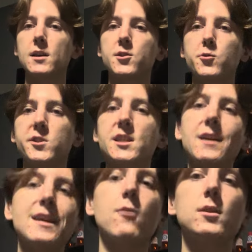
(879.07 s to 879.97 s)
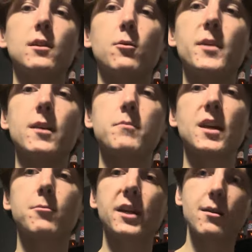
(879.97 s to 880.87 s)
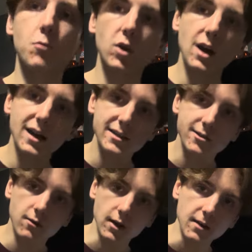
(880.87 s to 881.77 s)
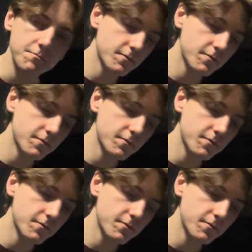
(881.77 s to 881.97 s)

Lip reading: to stand out a little bit and be able to get more eyes on it.